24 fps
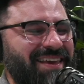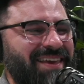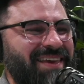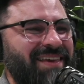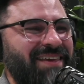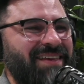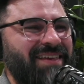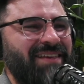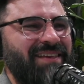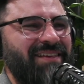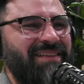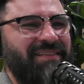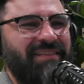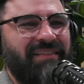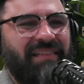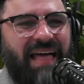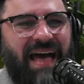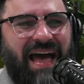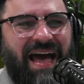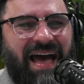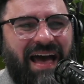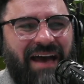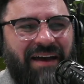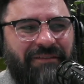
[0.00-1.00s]
He
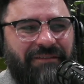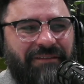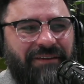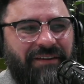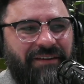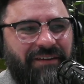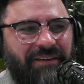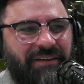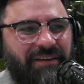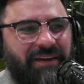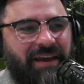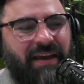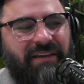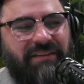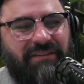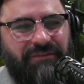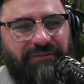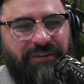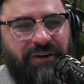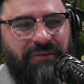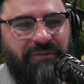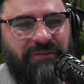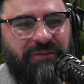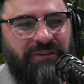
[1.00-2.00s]
laughed. He asked
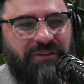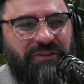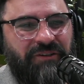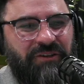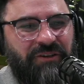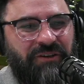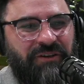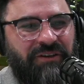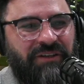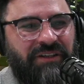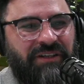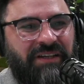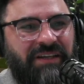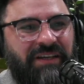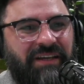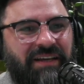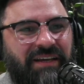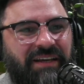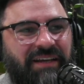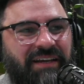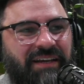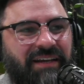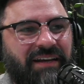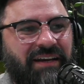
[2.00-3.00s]
if I was an attorney,
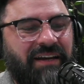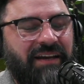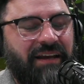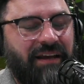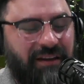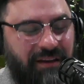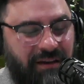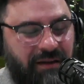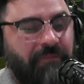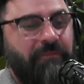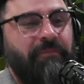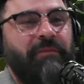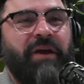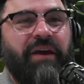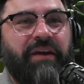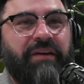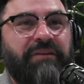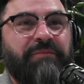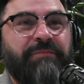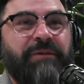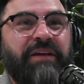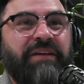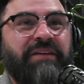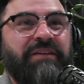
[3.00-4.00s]
and I
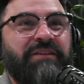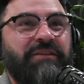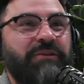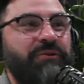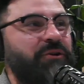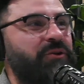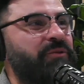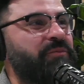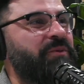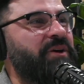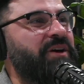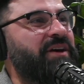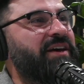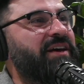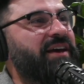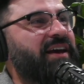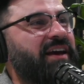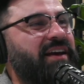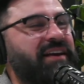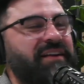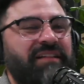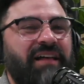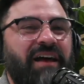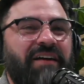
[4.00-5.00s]
explained it to him,
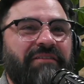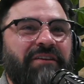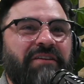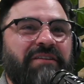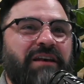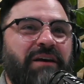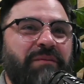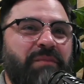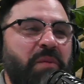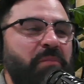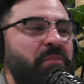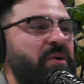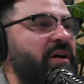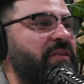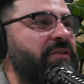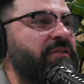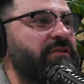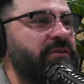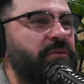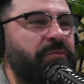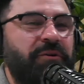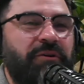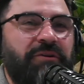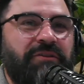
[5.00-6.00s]
and he laughed. He's like, my
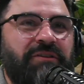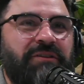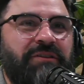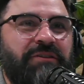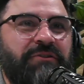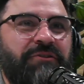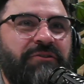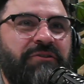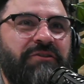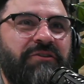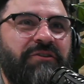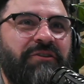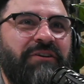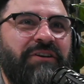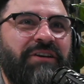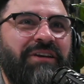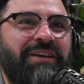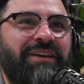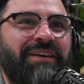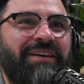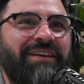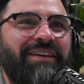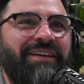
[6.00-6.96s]
brother's a personal injury attorney.